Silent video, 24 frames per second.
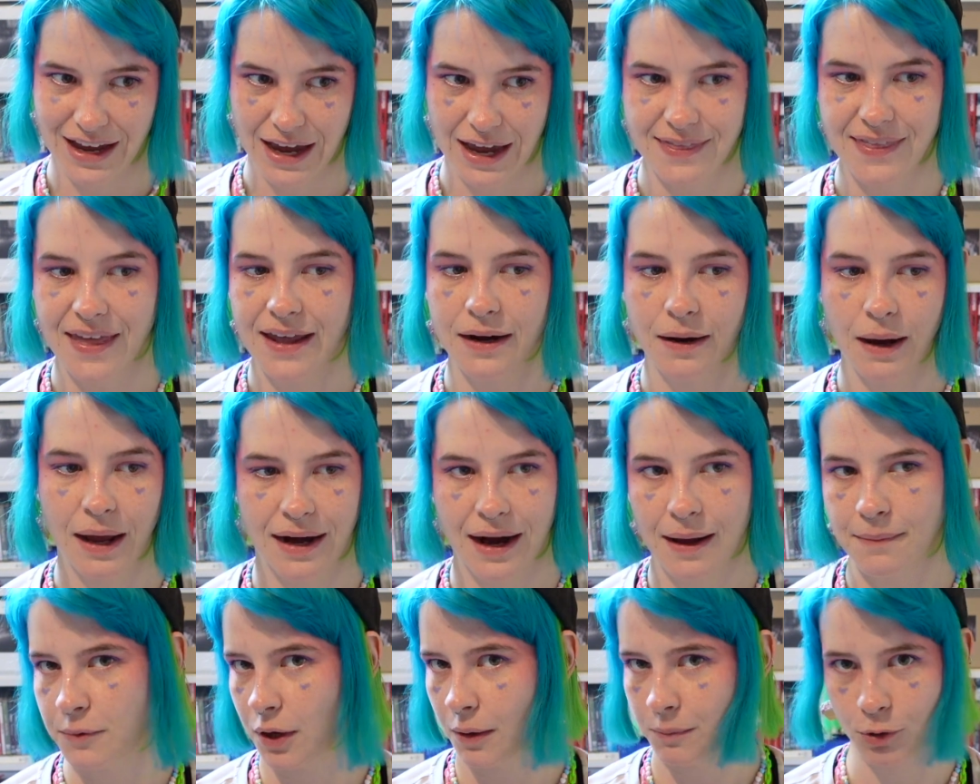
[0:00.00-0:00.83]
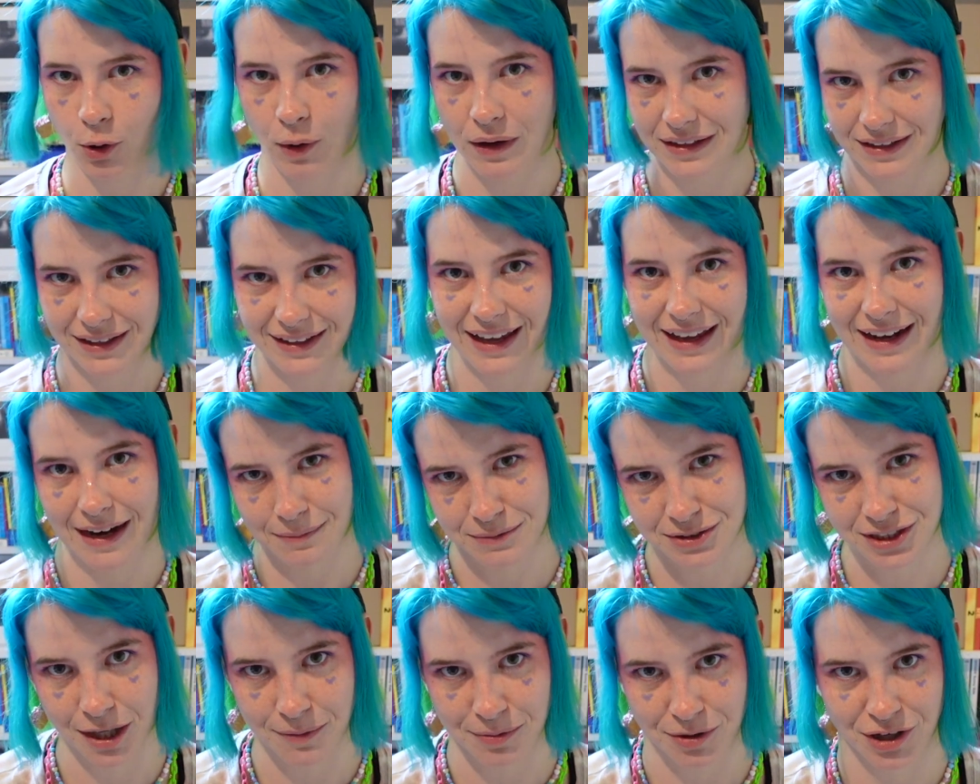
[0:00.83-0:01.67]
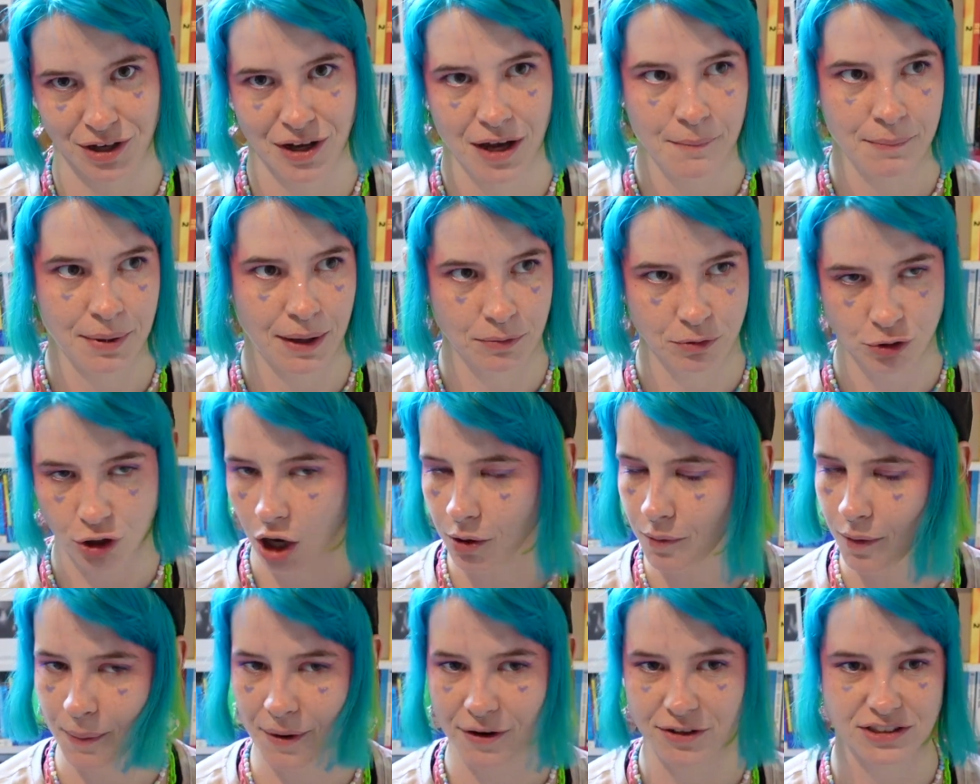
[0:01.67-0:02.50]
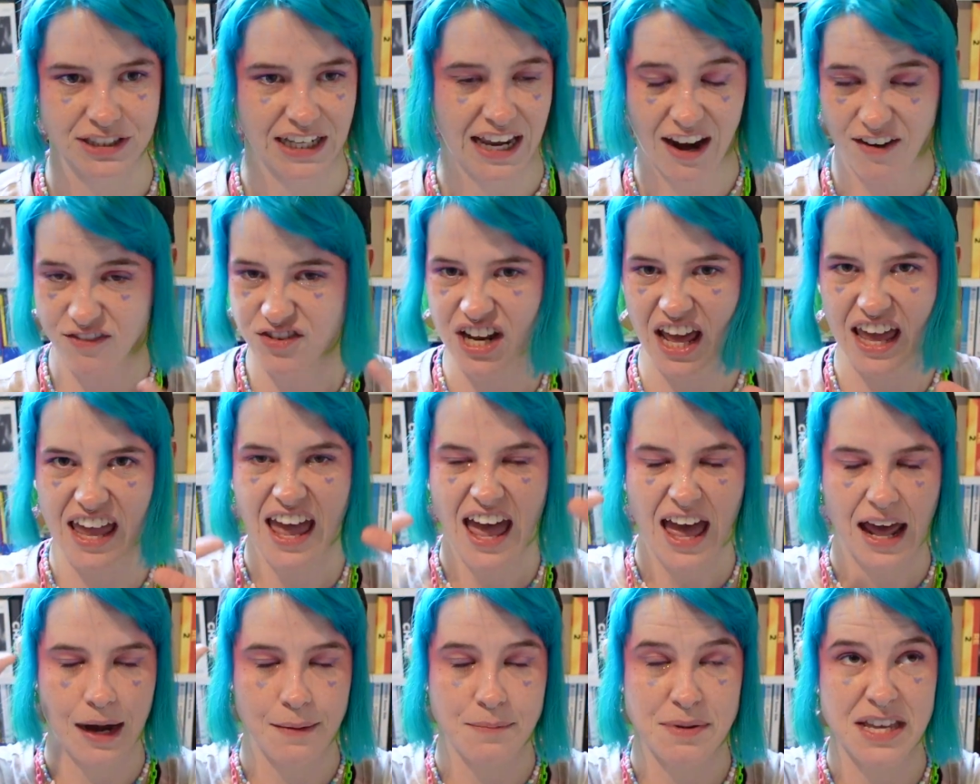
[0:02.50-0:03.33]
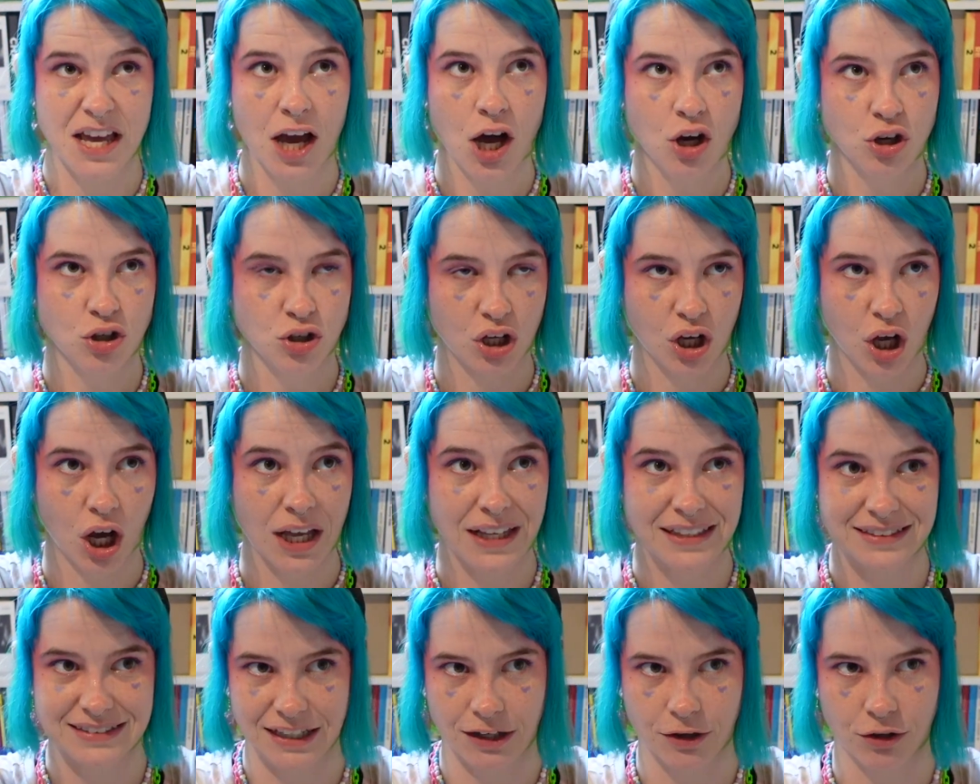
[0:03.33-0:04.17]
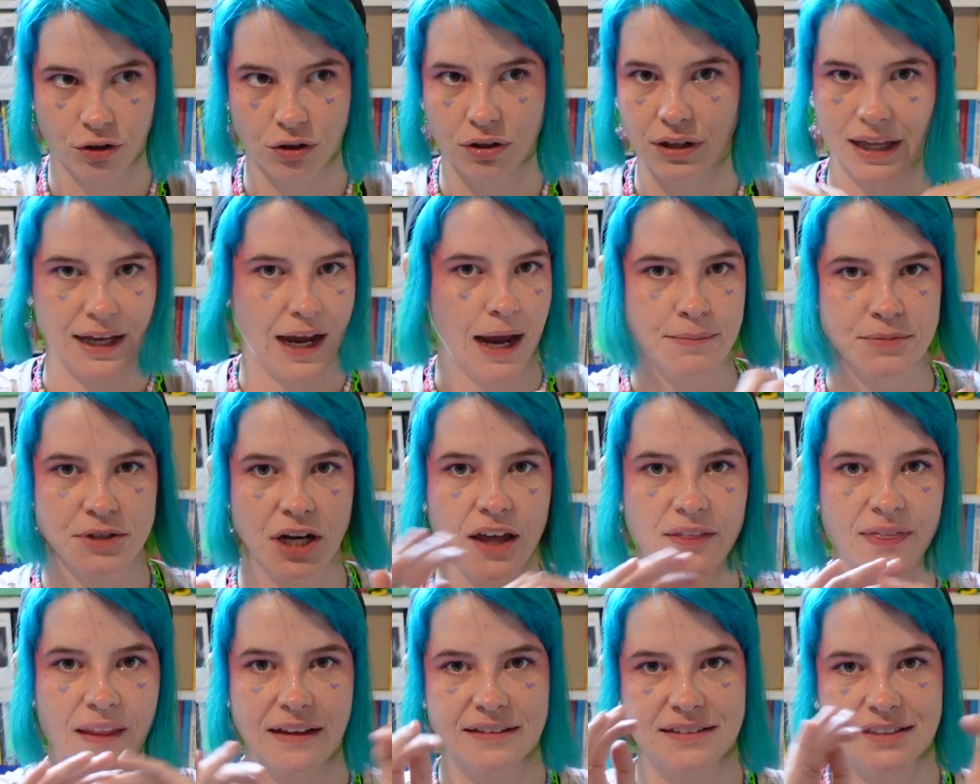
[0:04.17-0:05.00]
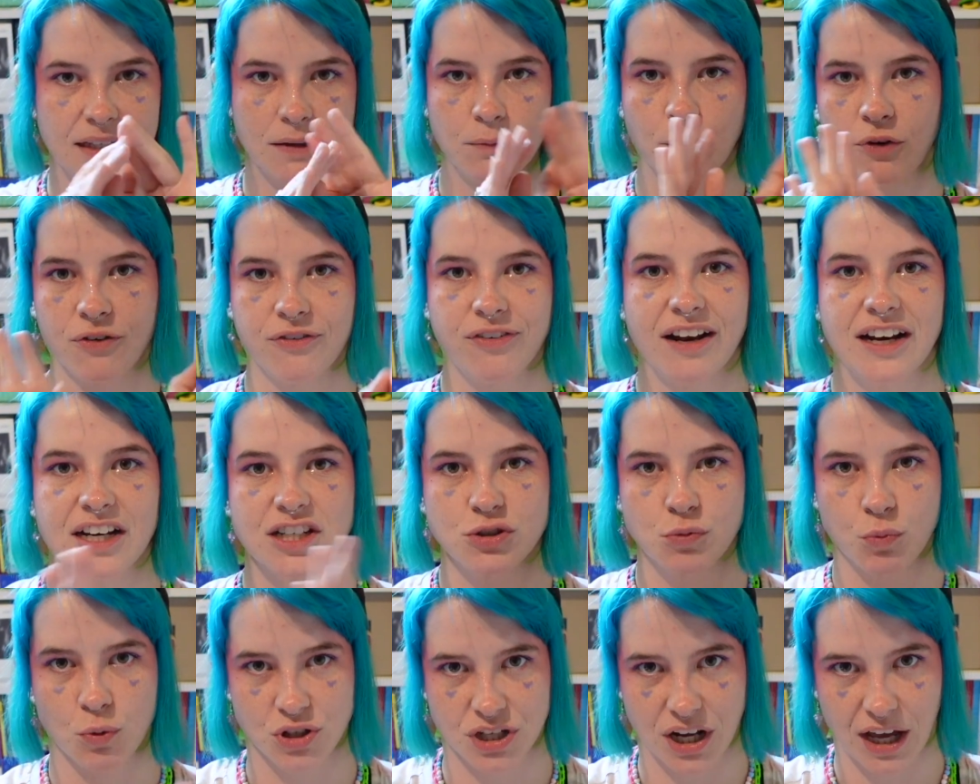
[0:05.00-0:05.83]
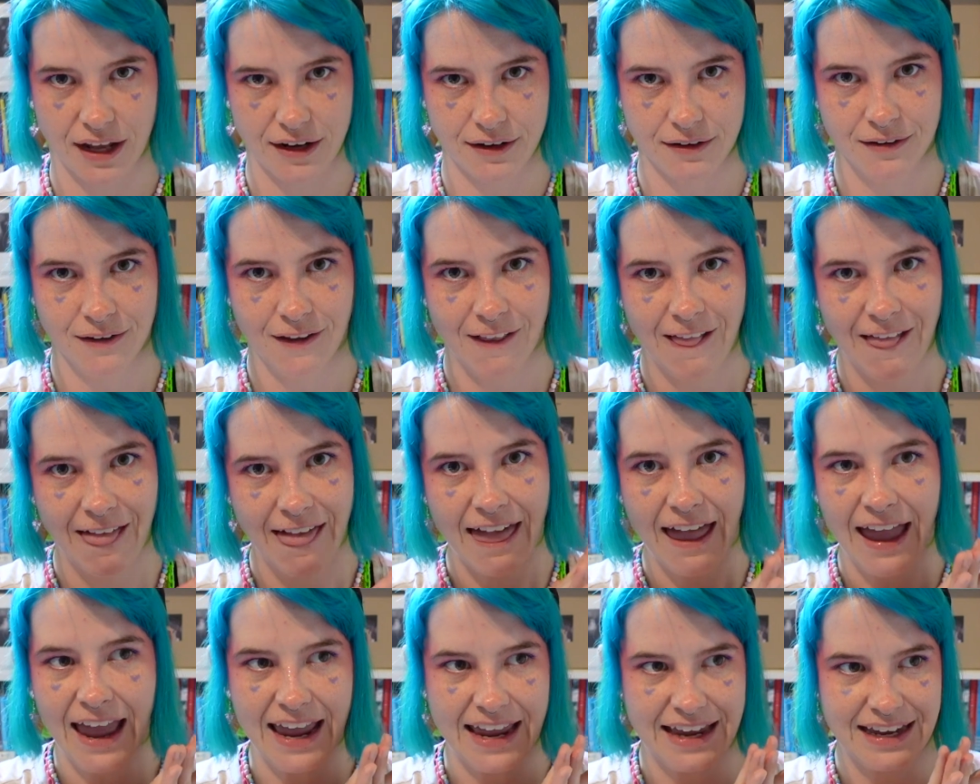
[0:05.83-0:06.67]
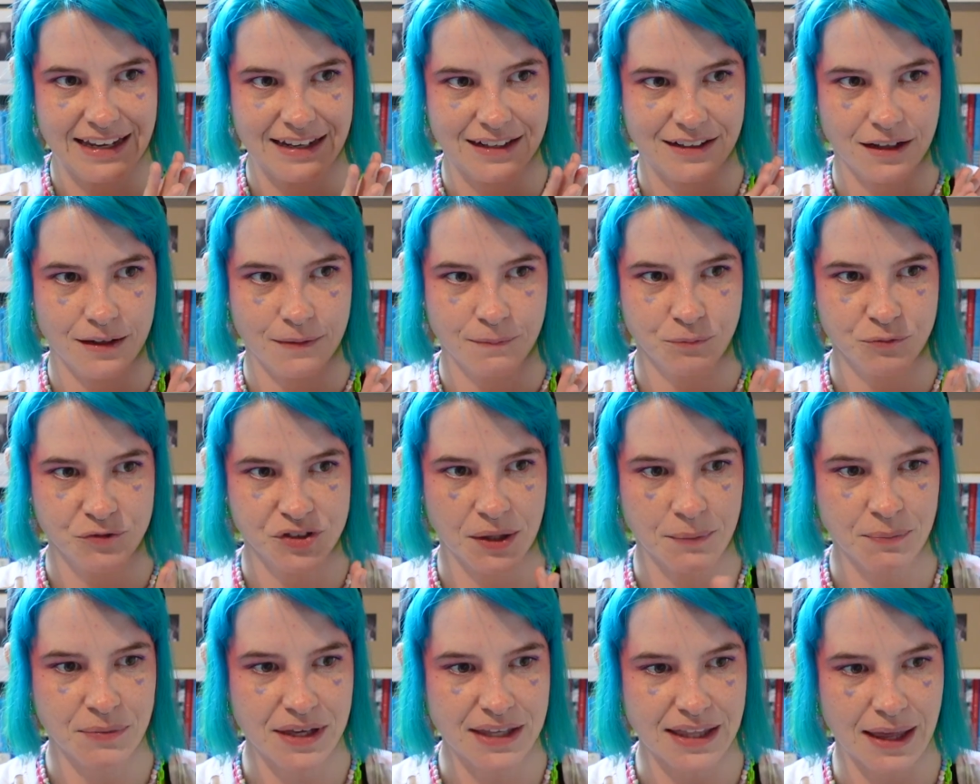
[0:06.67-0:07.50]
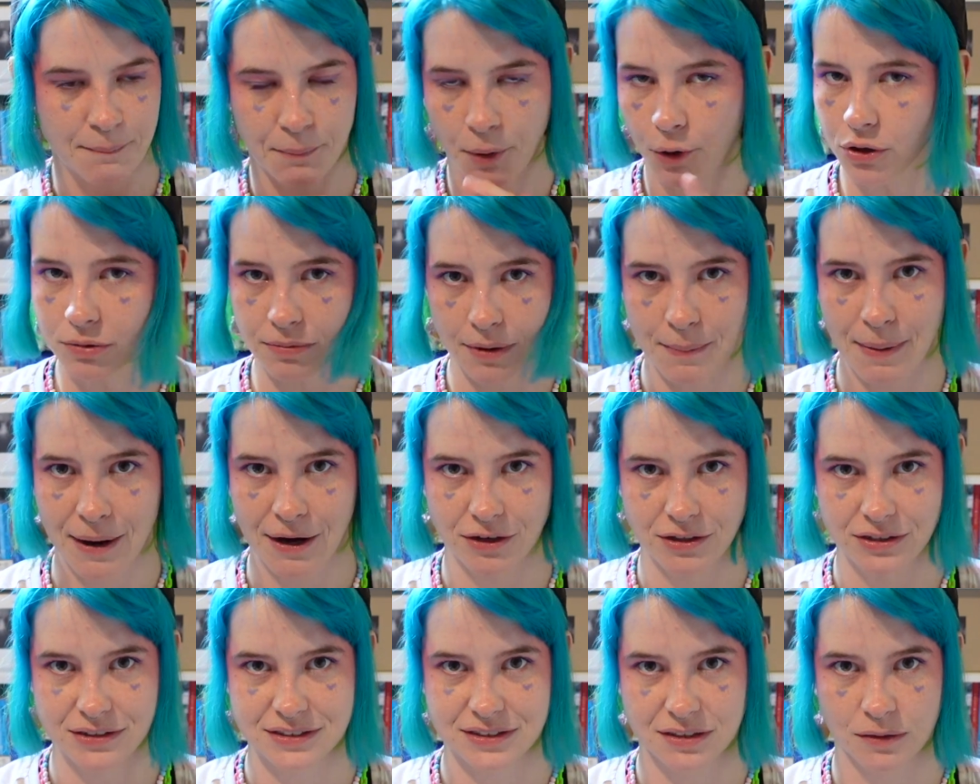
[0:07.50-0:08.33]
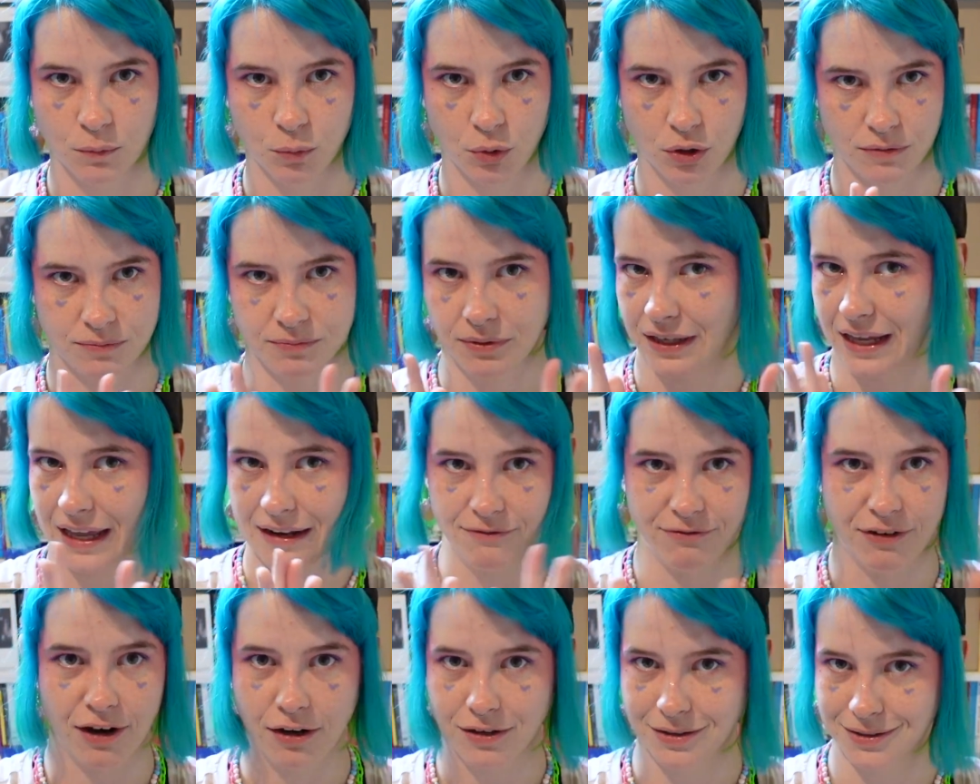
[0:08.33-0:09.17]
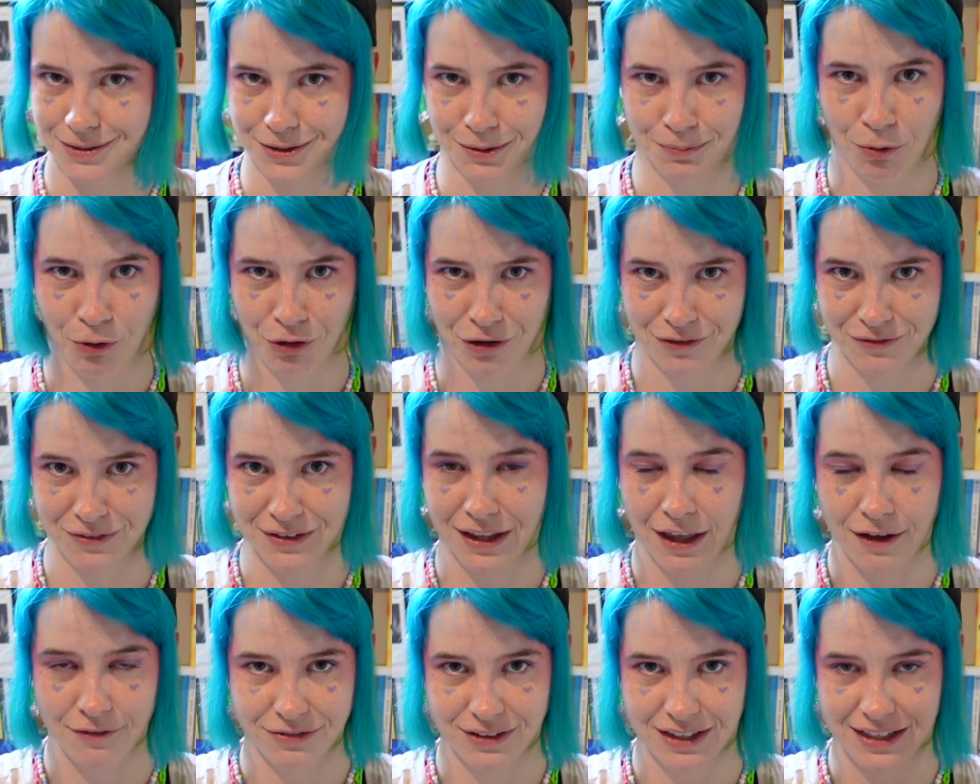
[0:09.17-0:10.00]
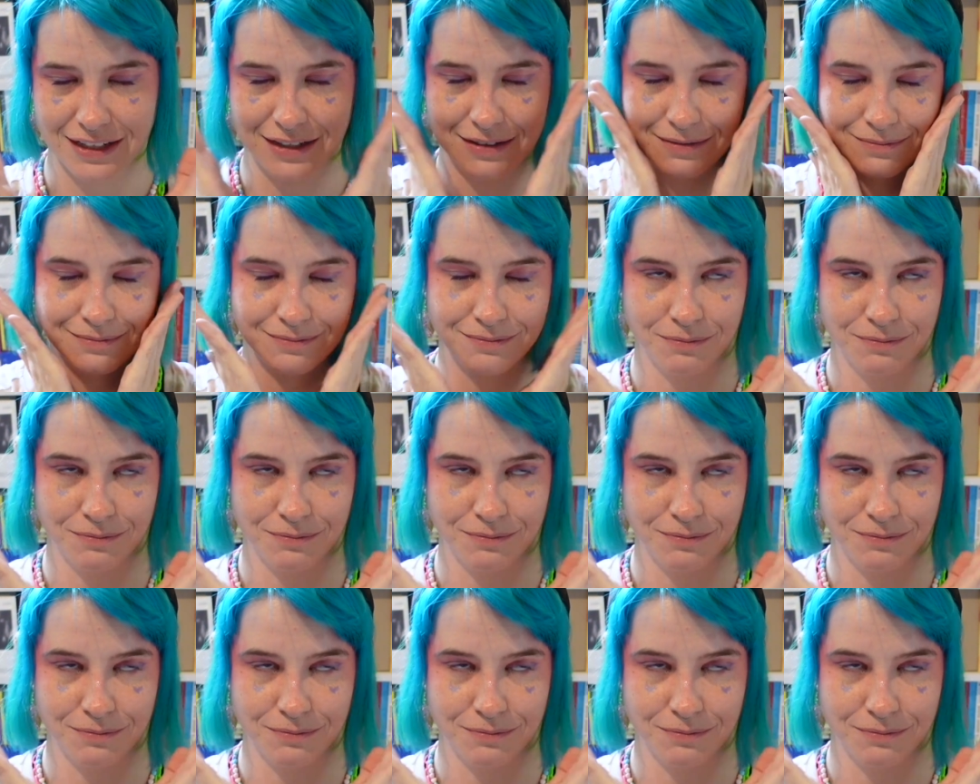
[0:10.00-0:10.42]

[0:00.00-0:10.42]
I'm stubborn, but I would call my parents like every day and I'd be hysterical, like, I'm done, that's it, we're finished, we're done. And something that both my parents were, again, very supportive and lovely and